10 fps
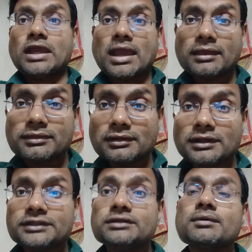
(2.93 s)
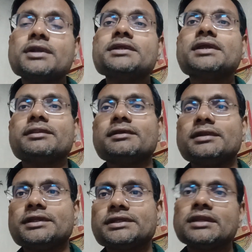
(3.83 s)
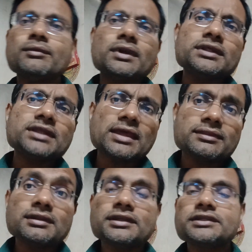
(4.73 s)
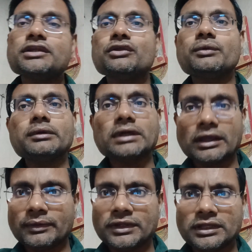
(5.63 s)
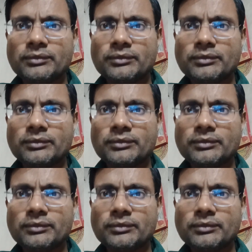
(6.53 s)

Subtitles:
Acceleration, what is acceleration and what is acceleration due to gravity?